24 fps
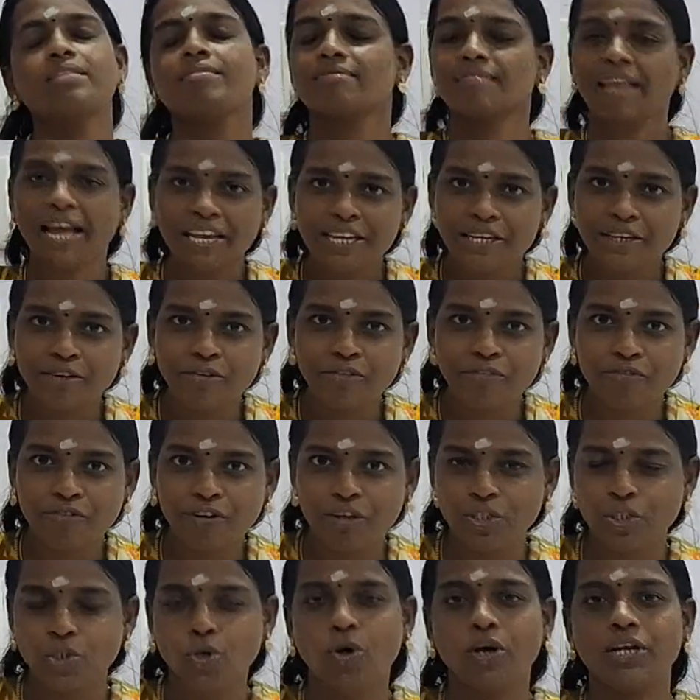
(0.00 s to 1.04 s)
Thank you for
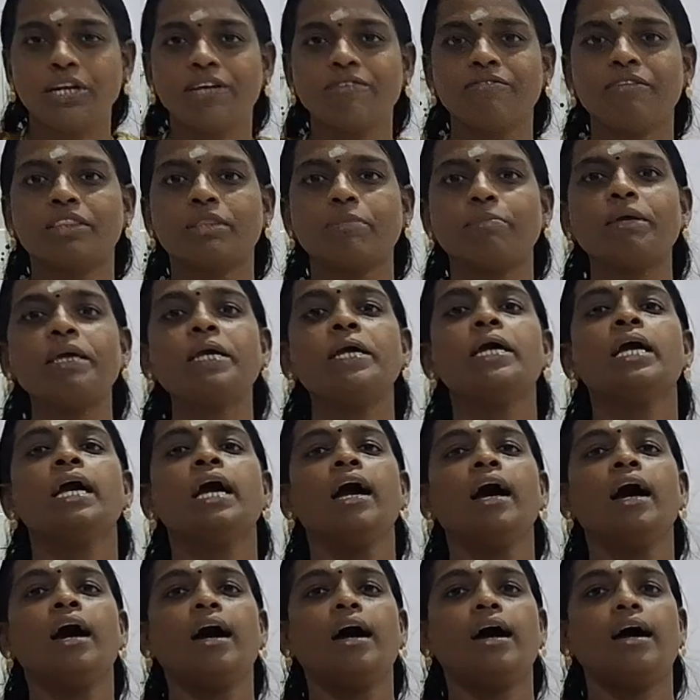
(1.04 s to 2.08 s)
joining with me.
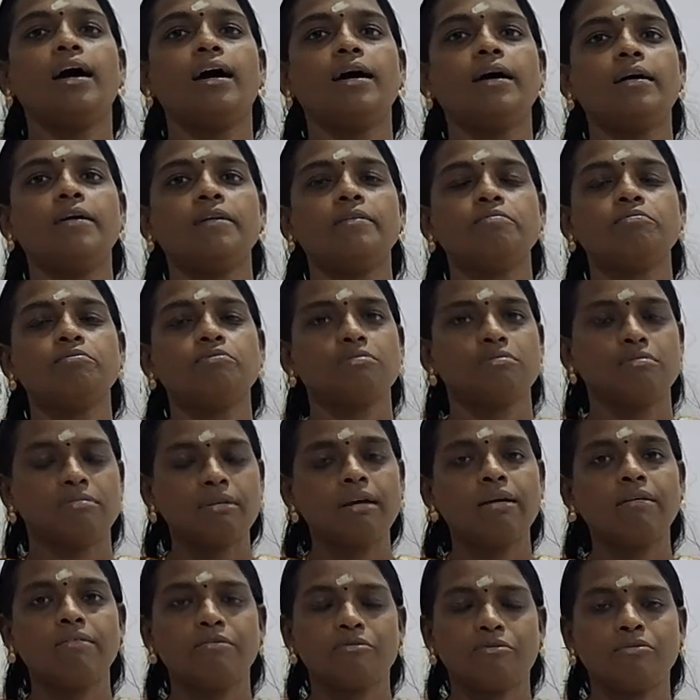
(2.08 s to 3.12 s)

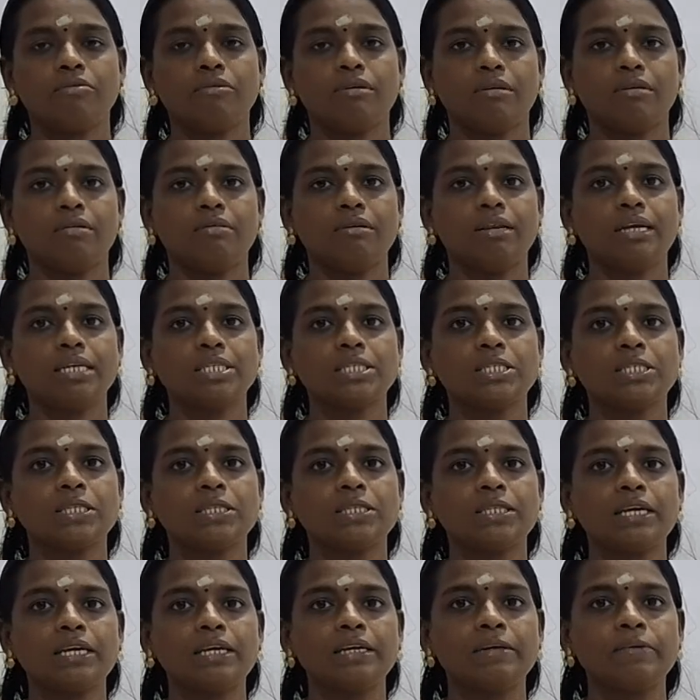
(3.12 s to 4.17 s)
Now next
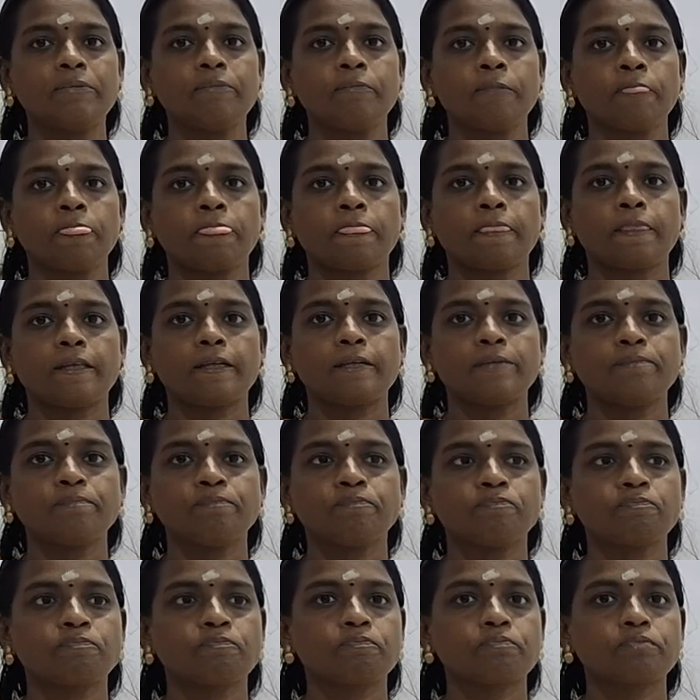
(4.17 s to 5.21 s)
thing,
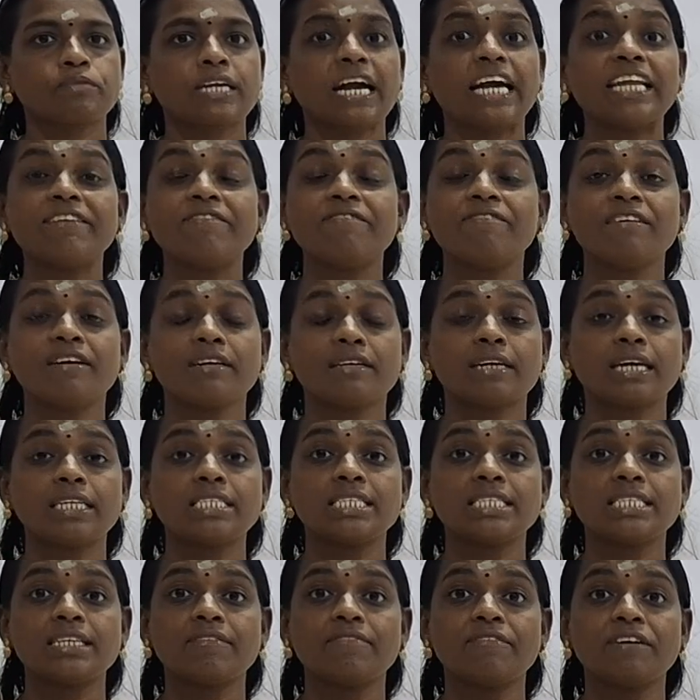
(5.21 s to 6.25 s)

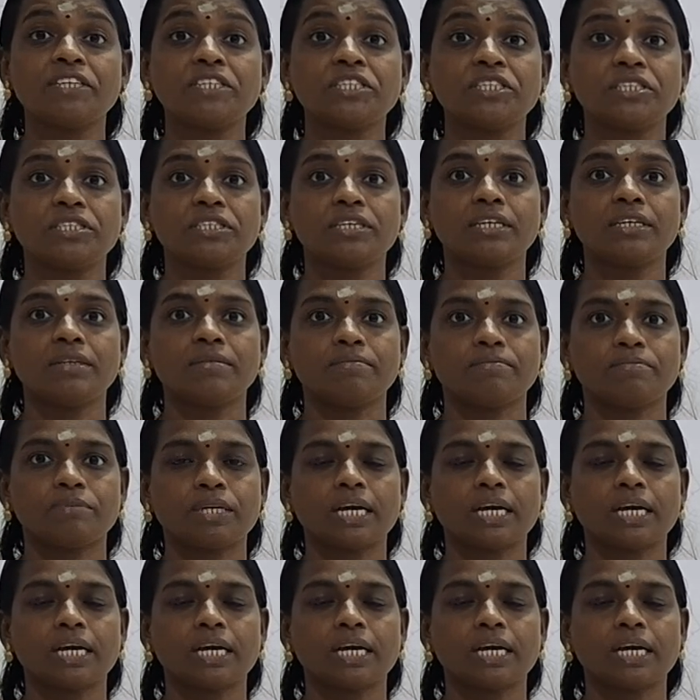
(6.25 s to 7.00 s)
conservation.